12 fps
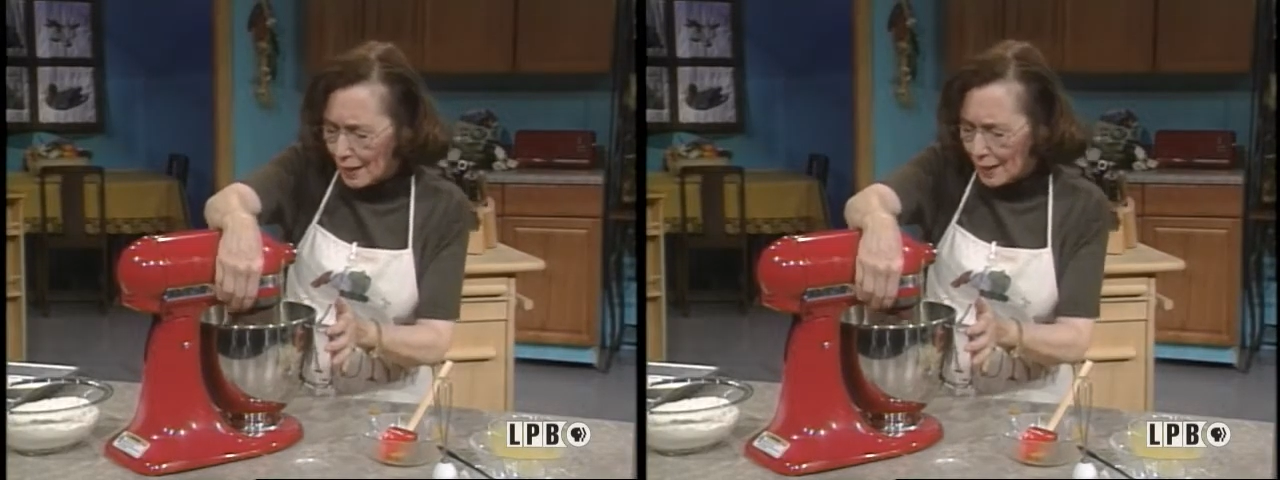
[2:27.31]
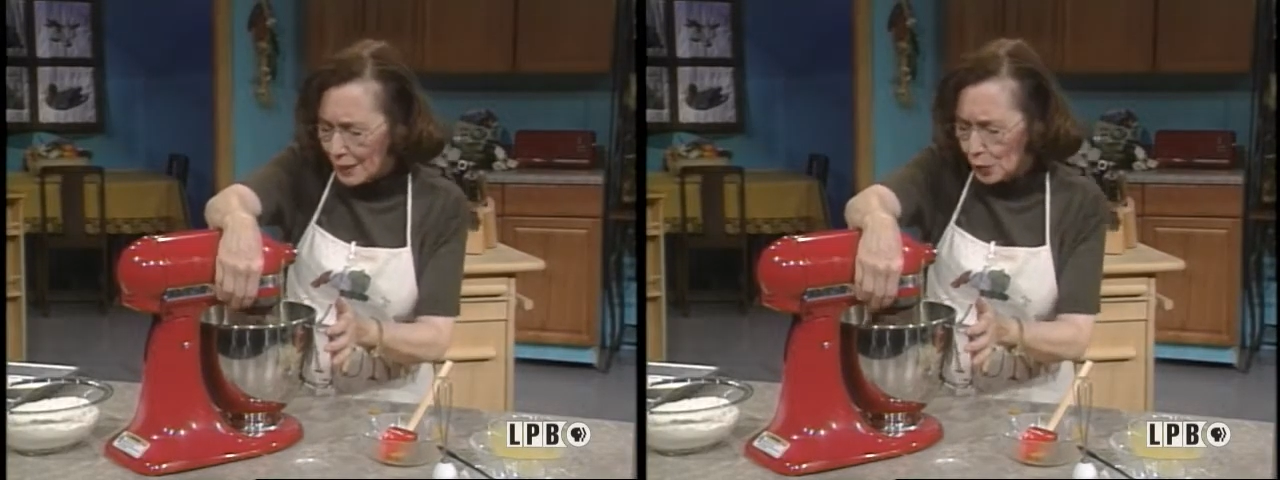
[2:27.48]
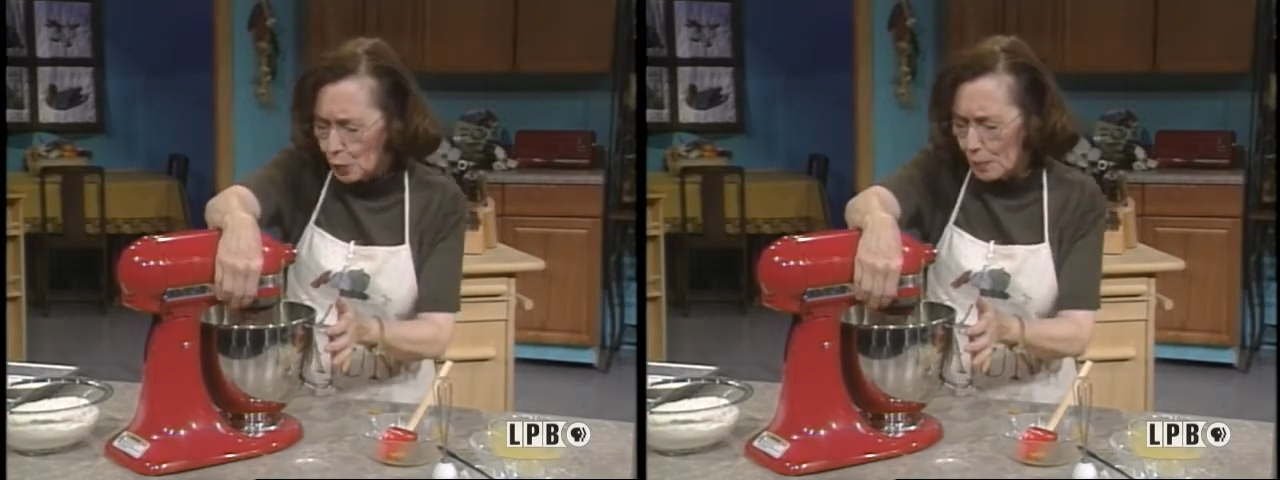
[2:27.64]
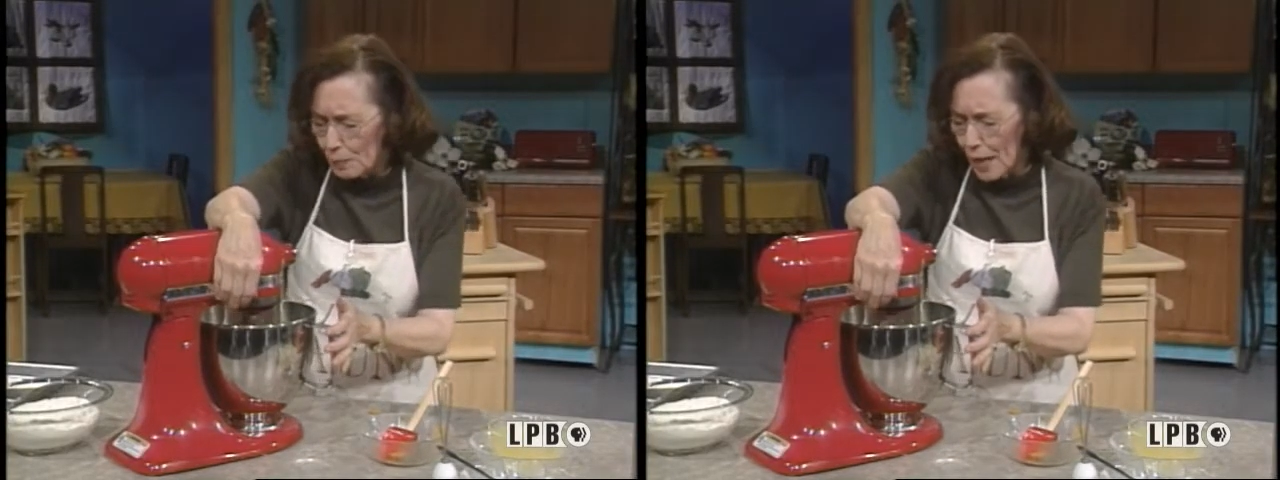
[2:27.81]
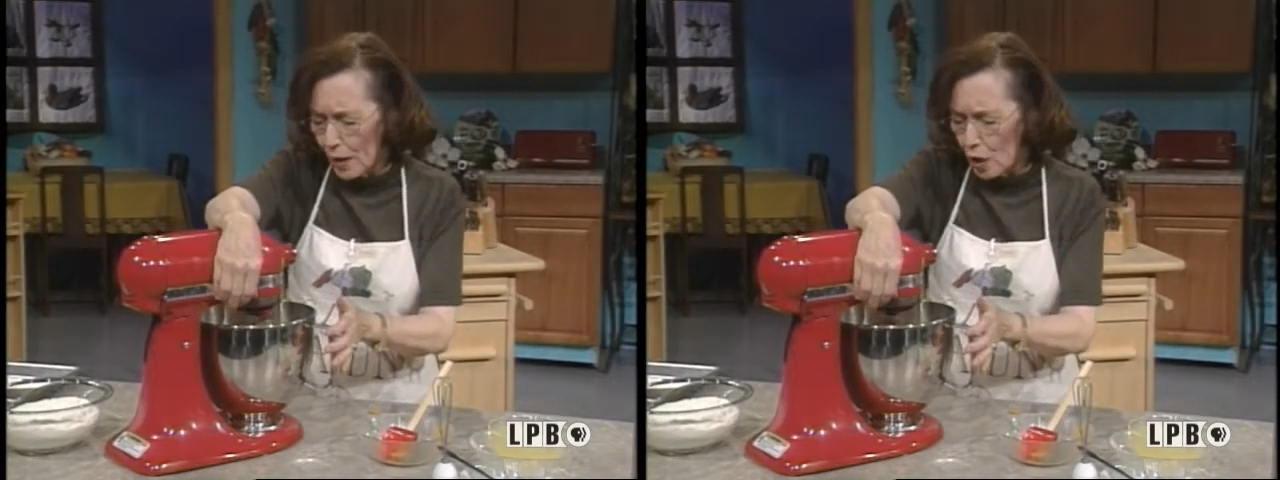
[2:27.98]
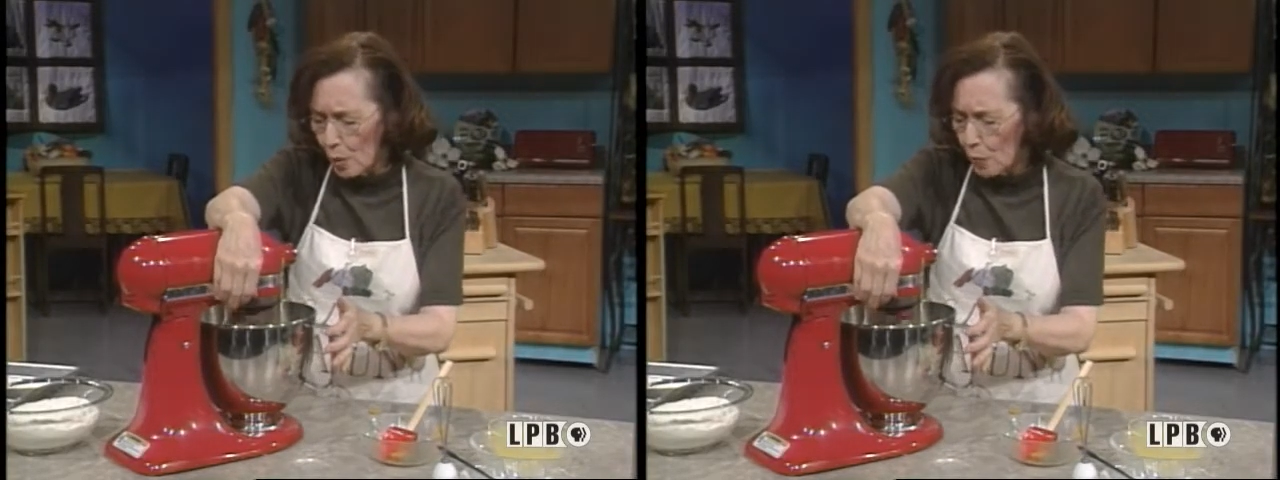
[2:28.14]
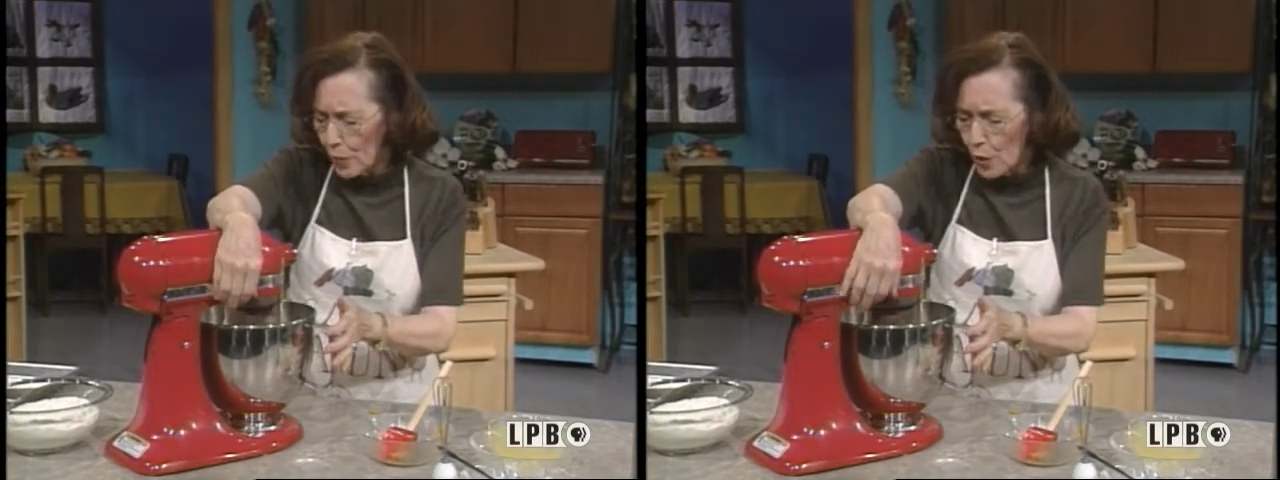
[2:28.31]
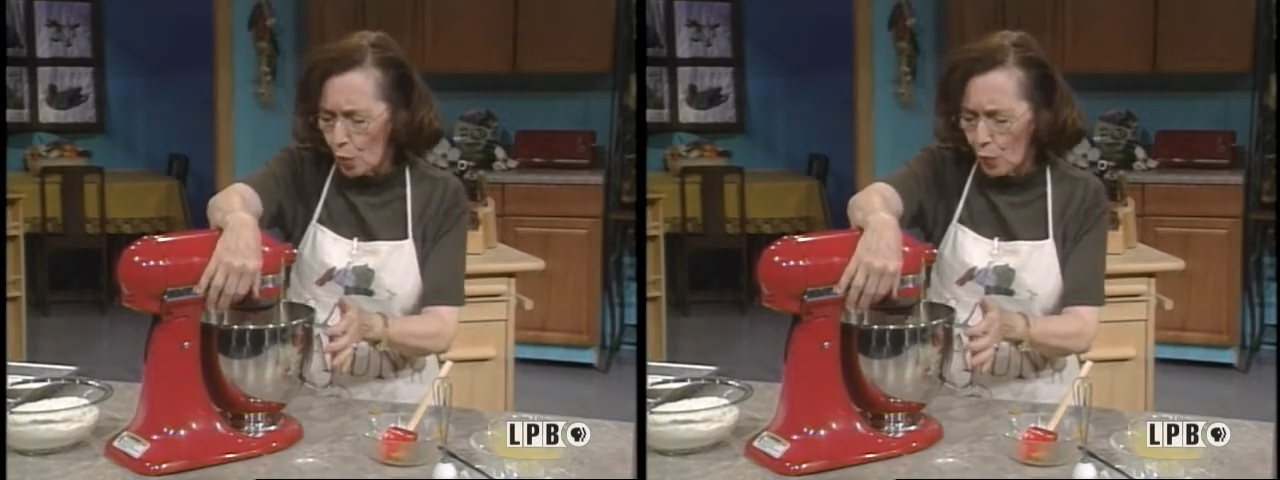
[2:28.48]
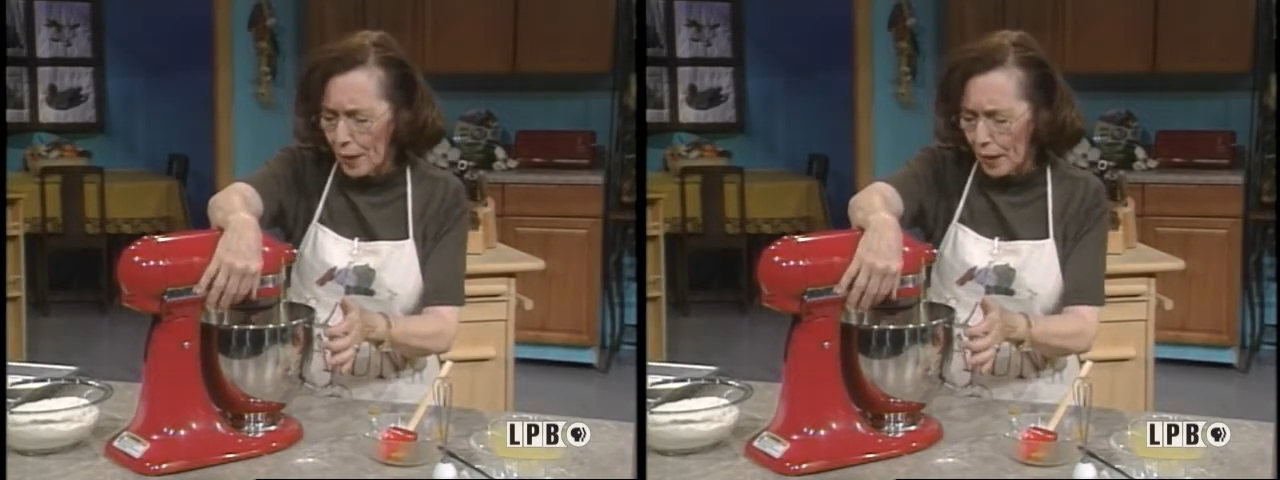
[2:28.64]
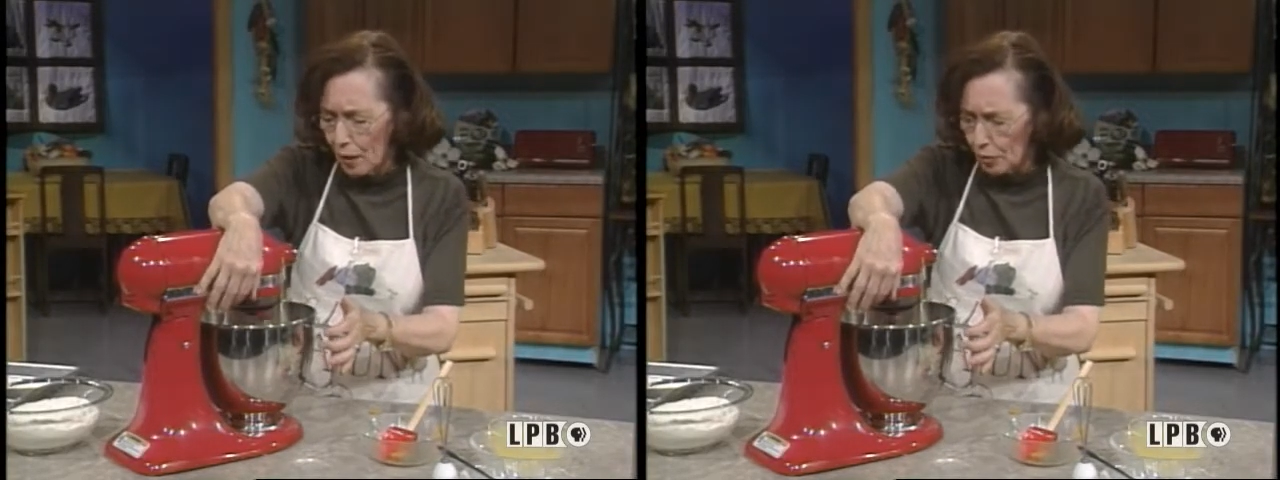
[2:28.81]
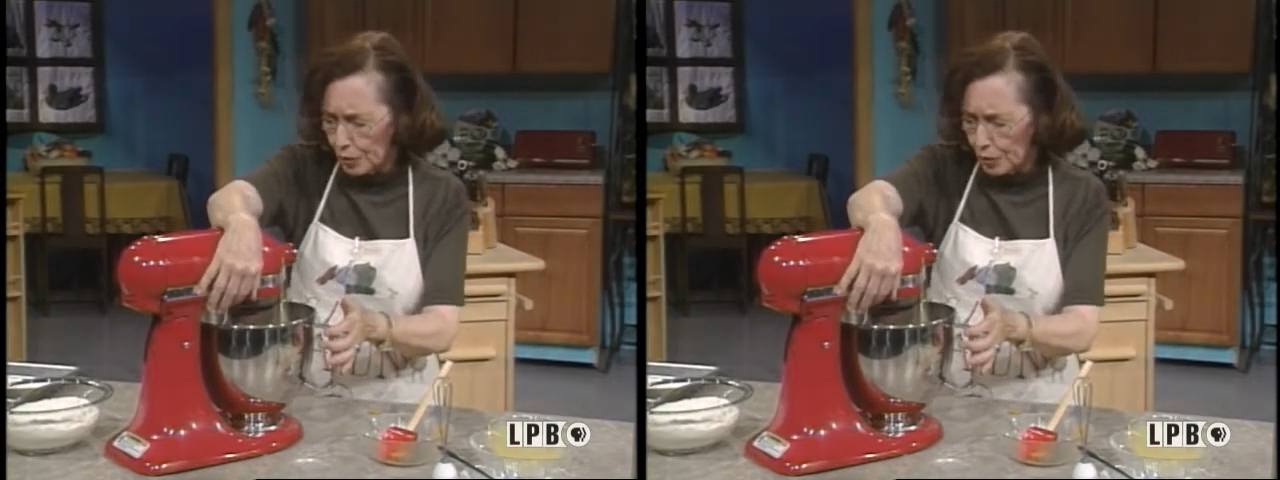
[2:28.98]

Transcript: Let's whip that up real well,